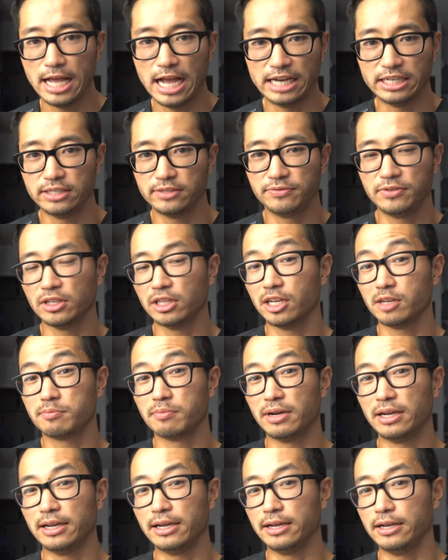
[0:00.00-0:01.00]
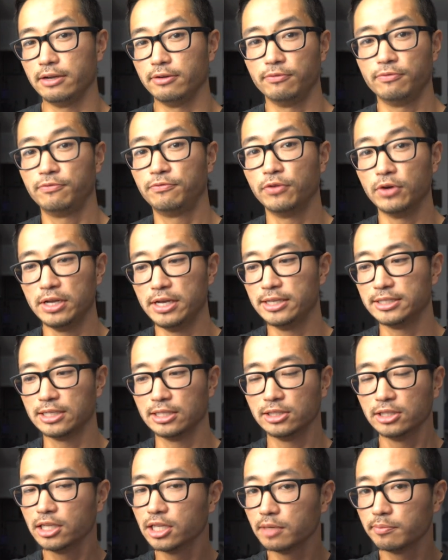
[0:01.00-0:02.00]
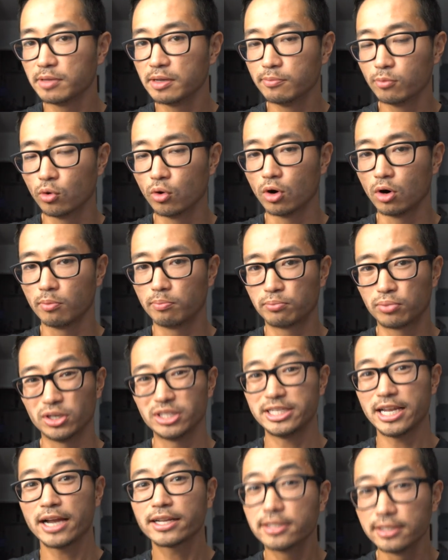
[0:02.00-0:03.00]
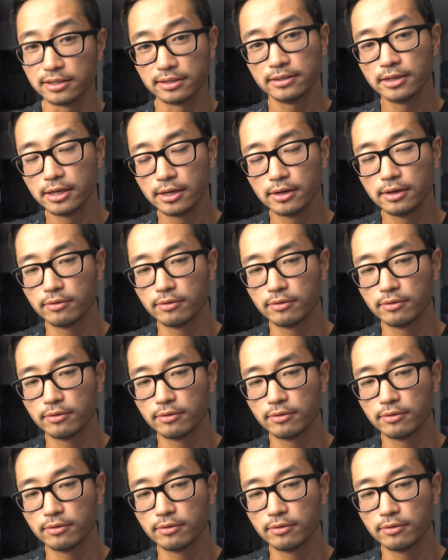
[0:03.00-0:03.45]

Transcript: I just feel like my foot is a little bit more protected